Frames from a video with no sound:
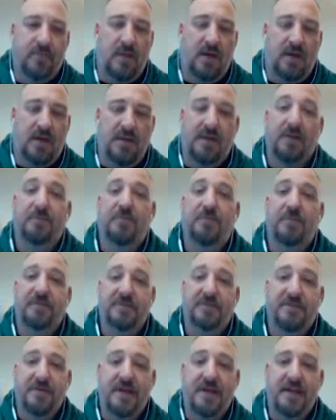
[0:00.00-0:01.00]
They approve
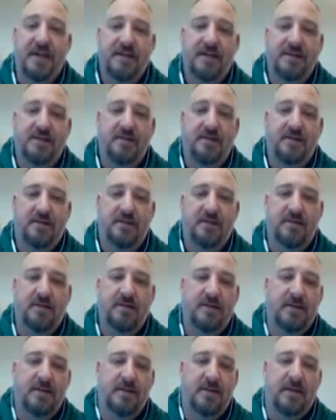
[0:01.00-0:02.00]
treaties.
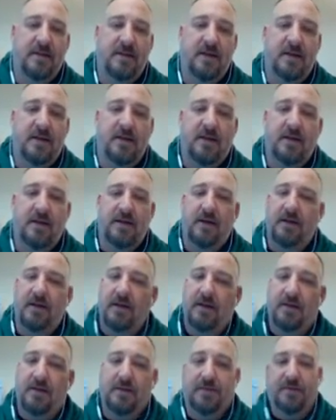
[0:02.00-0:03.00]

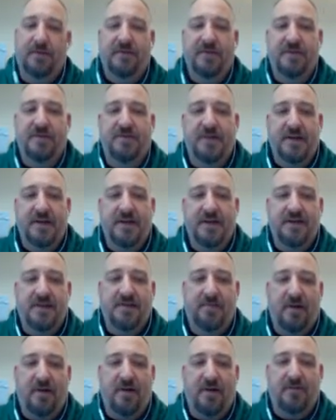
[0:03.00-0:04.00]
They approving treaties as
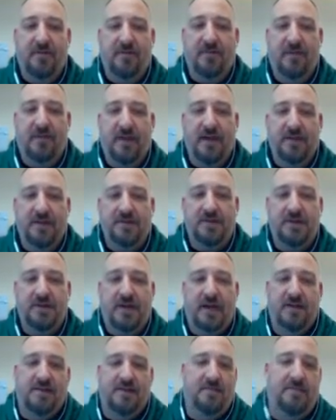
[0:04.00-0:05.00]
part of that
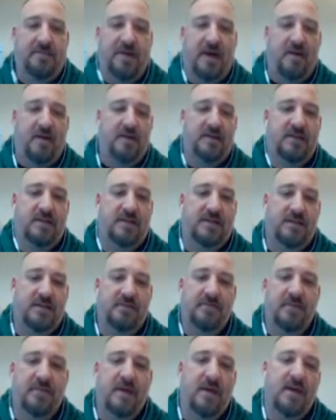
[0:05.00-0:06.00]
checks and balance
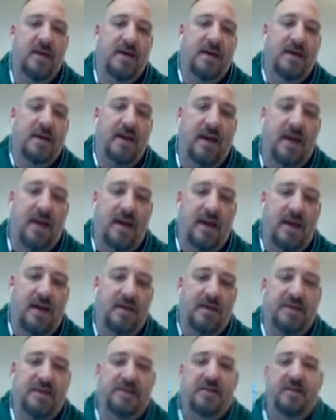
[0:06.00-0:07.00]
system,
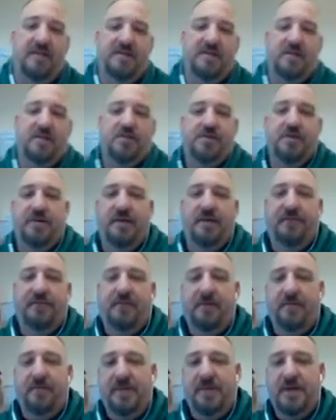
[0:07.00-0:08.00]
and they serve as a jury
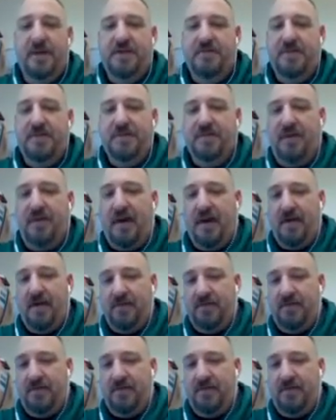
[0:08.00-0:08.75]
for impeachment trials.